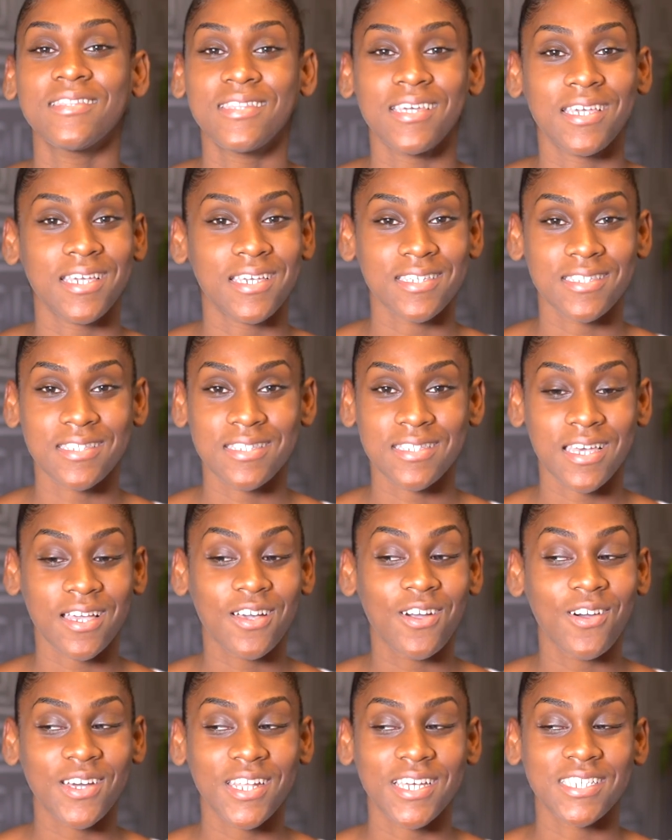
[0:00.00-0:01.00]
things that
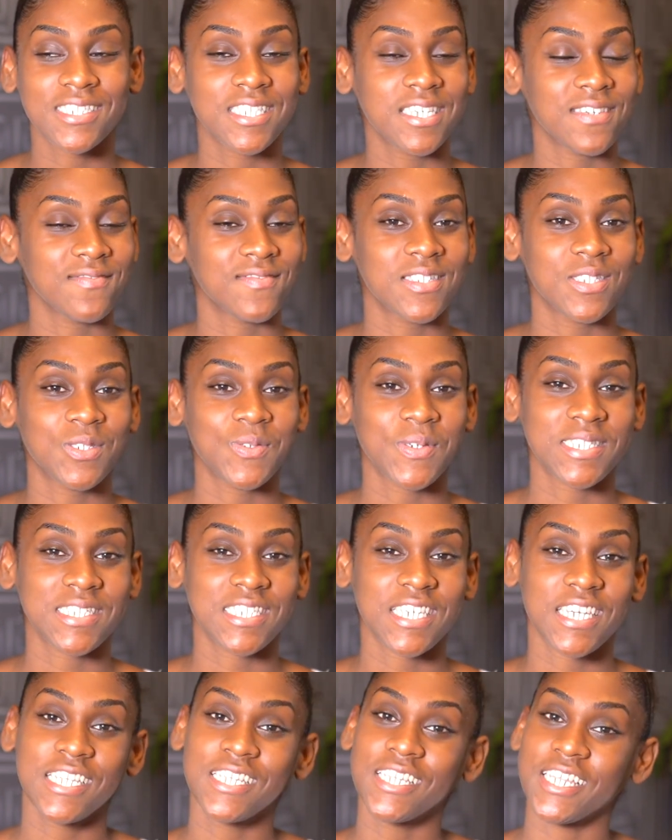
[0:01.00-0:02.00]
God has given to us
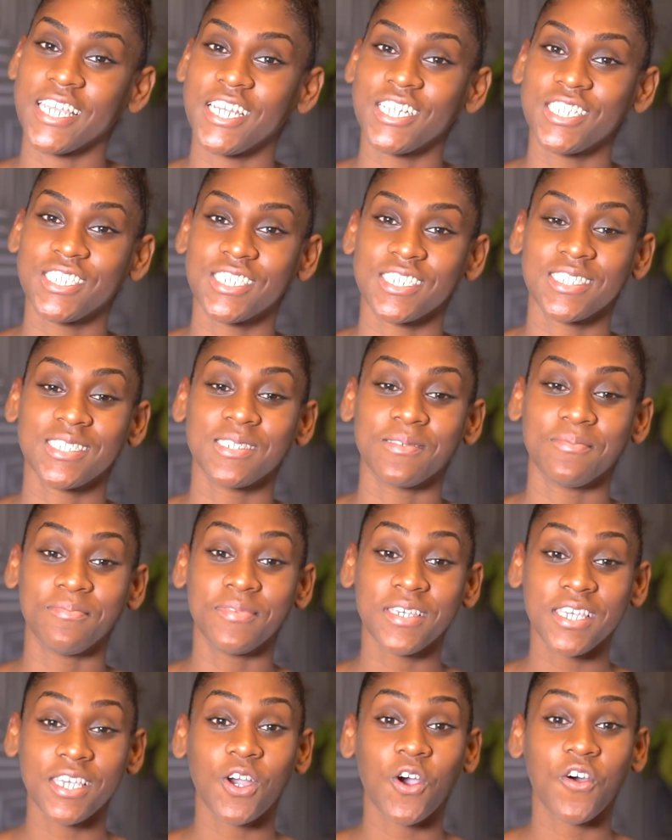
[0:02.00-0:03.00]
in nature to
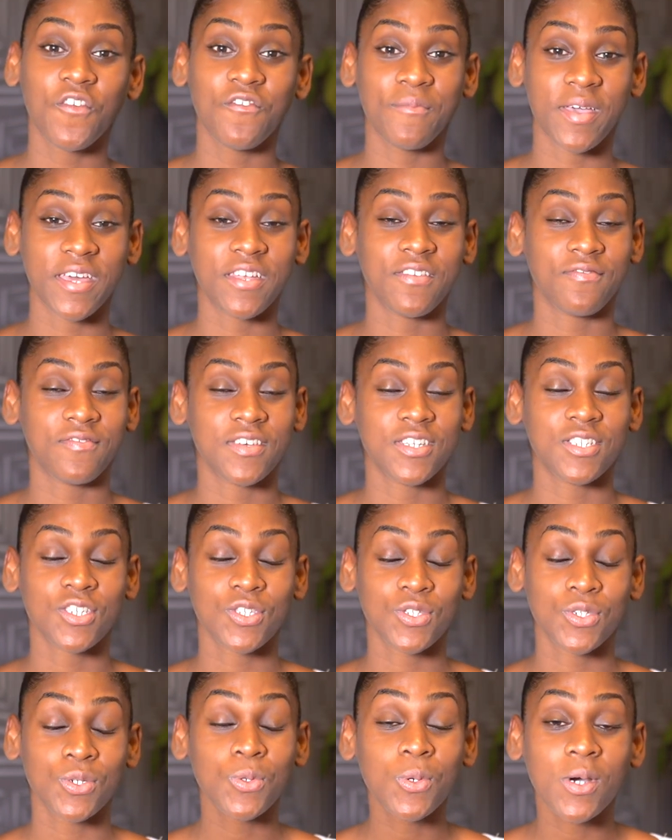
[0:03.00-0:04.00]
be of benefit
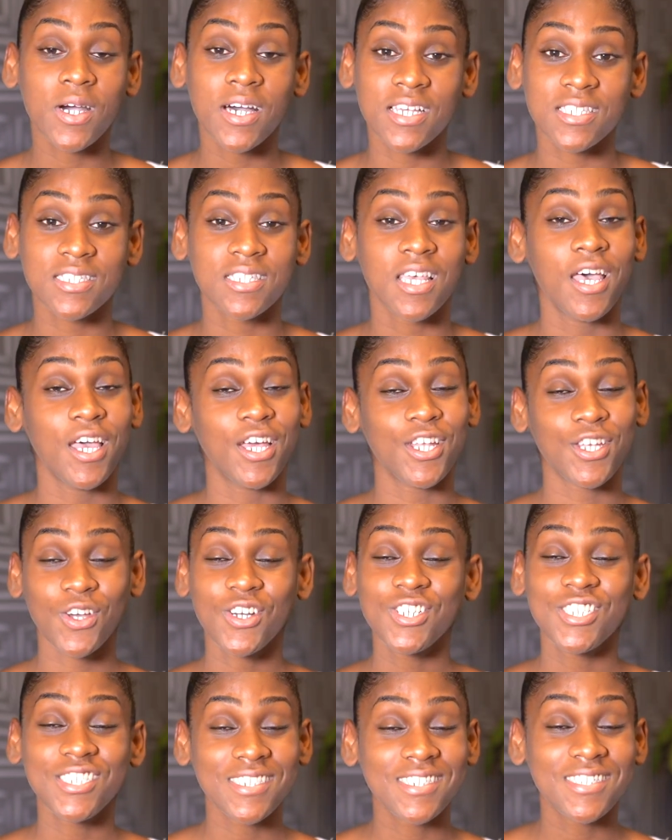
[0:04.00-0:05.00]
to us,
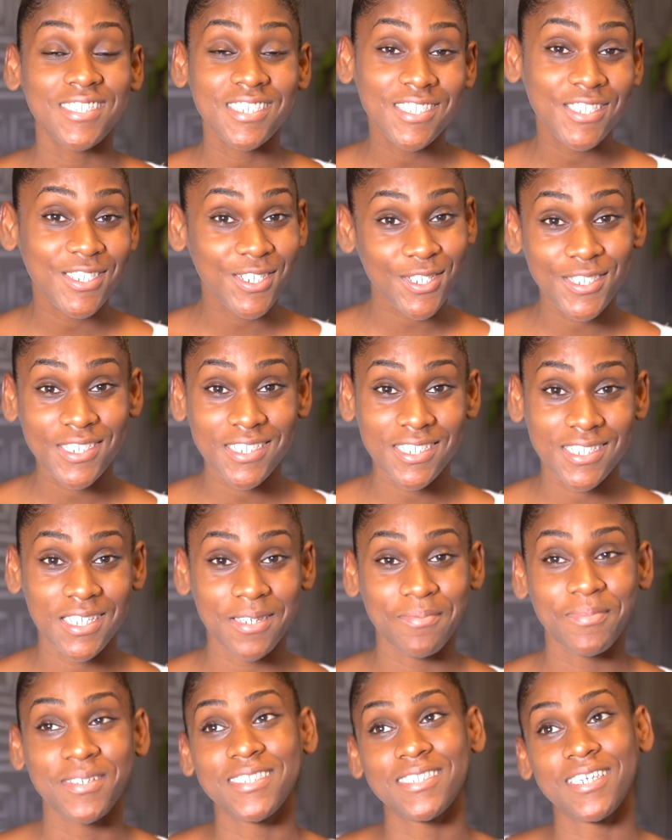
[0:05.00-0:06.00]
not just
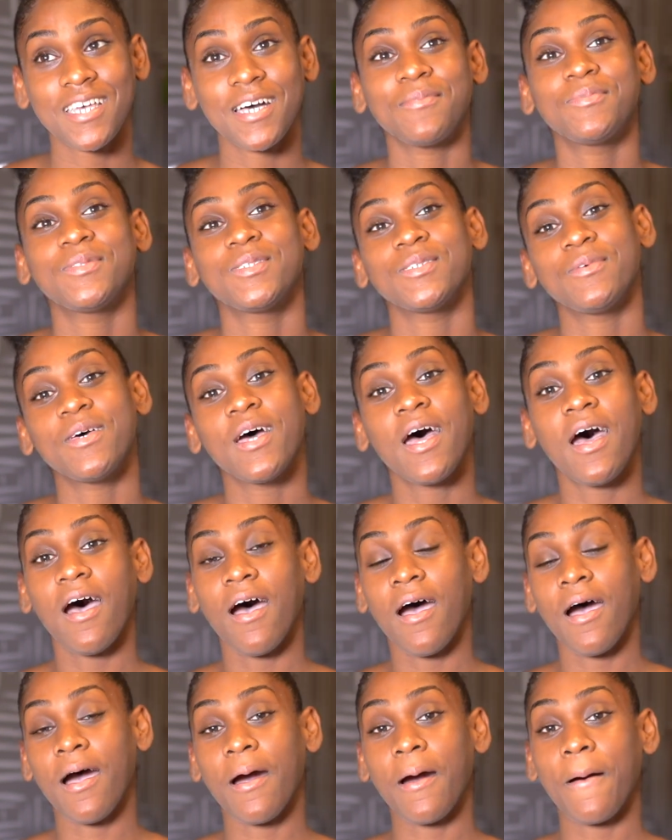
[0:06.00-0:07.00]
internally, but to help to
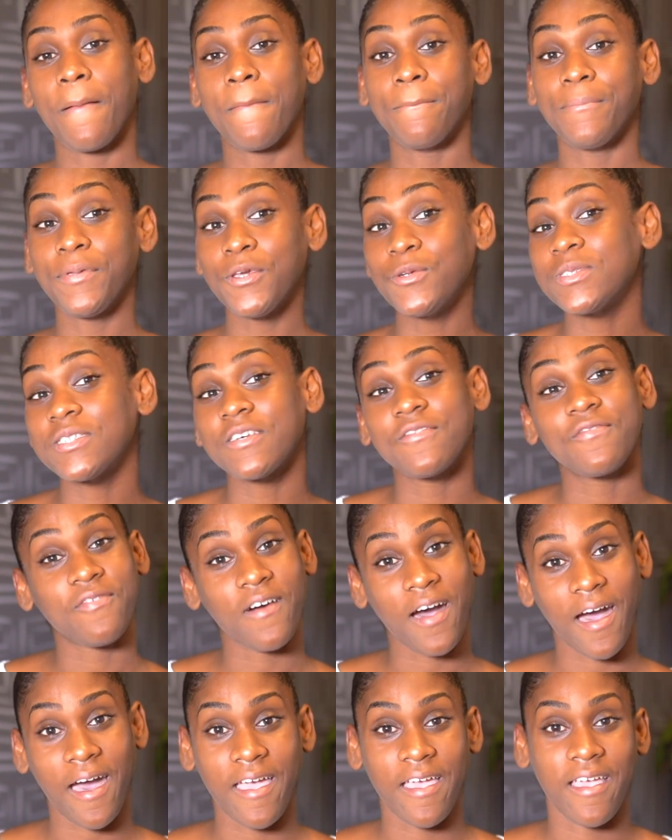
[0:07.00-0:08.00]

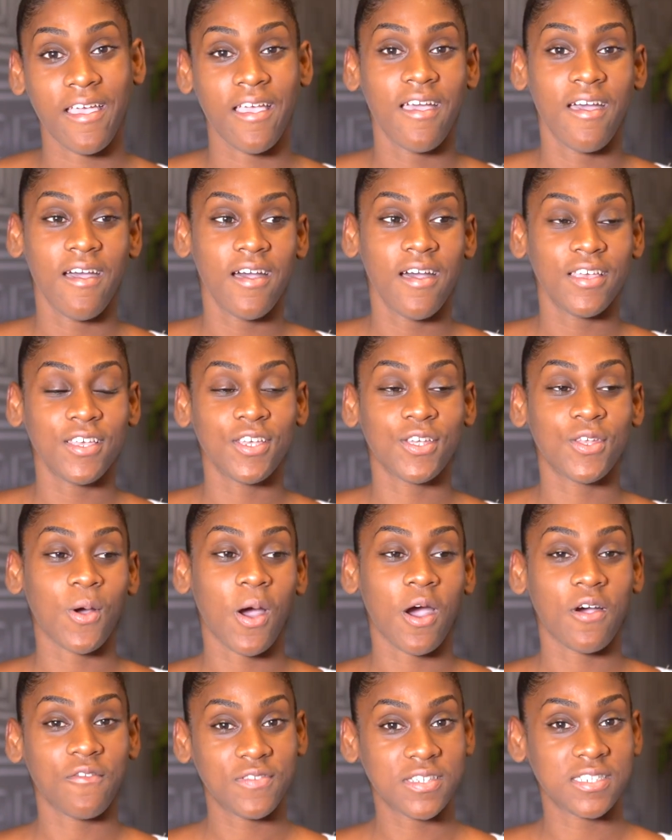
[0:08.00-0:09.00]
beautify, you know,
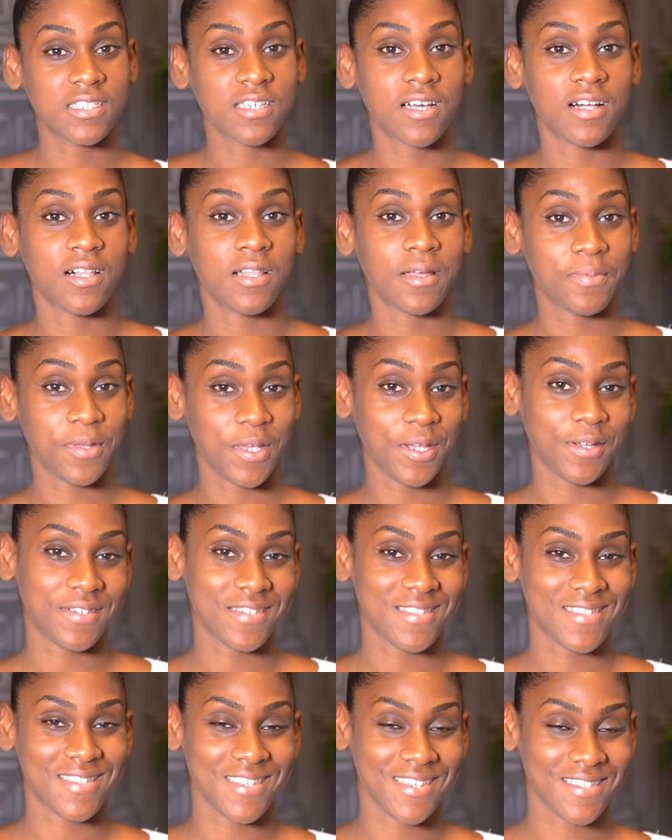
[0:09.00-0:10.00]
our physical
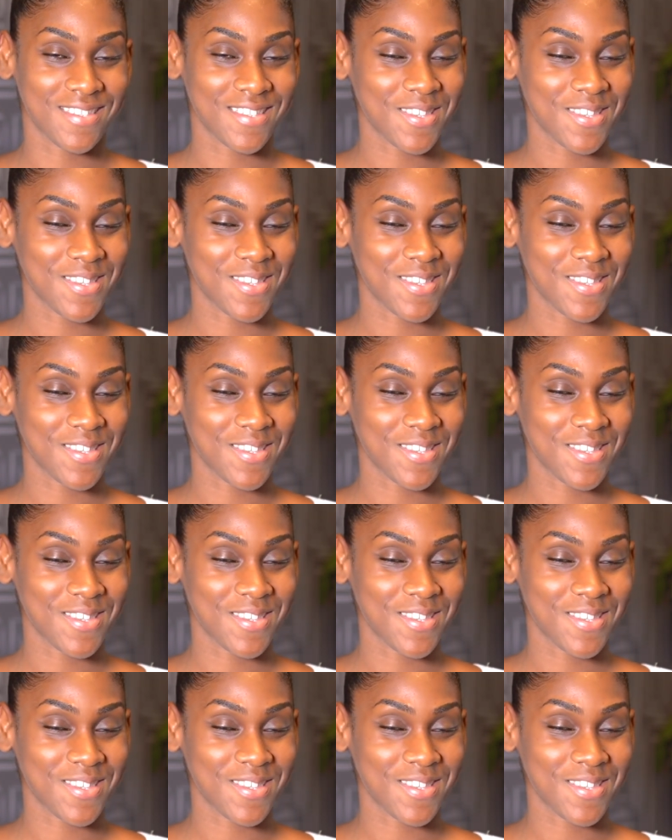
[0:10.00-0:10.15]
appearances.